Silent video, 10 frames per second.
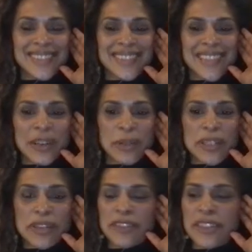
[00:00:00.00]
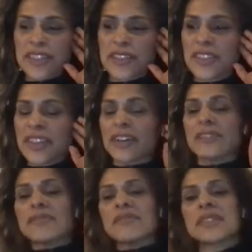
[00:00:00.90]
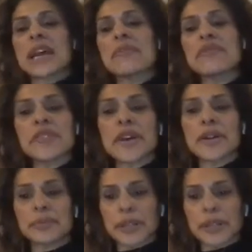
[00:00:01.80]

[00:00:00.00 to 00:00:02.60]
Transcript: Yeah, we definitely don't have time for that,